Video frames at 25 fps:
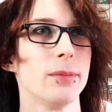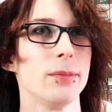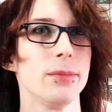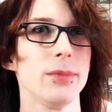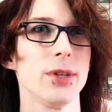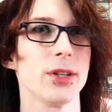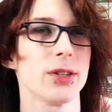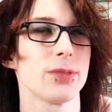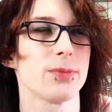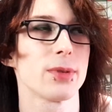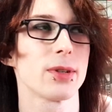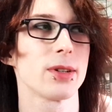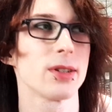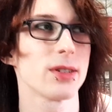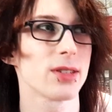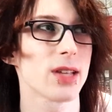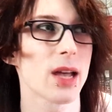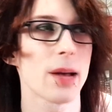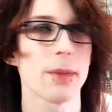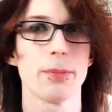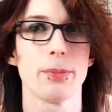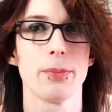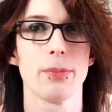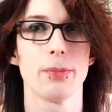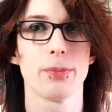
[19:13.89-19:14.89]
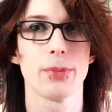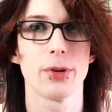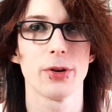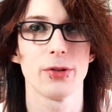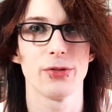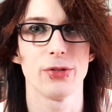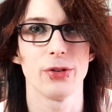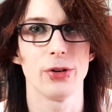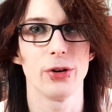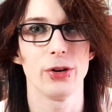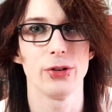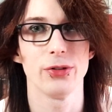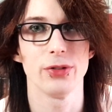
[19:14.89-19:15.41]
just because I
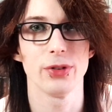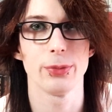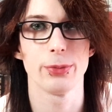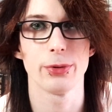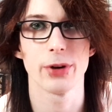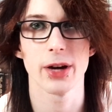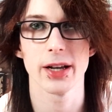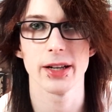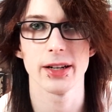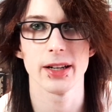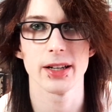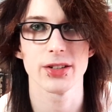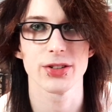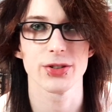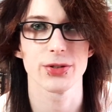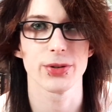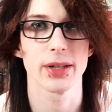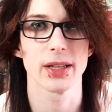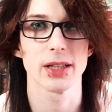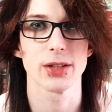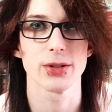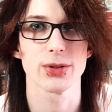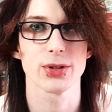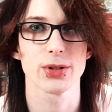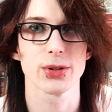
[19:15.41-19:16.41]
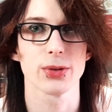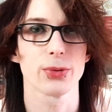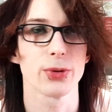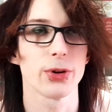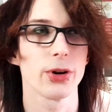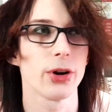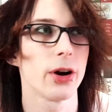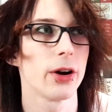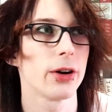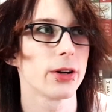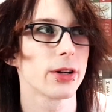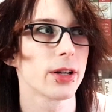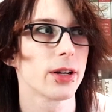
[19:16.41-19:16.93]
prefer the Brian Azzarello story
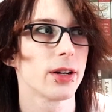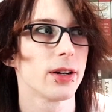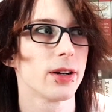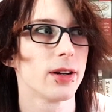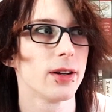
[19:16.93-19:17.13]
arc.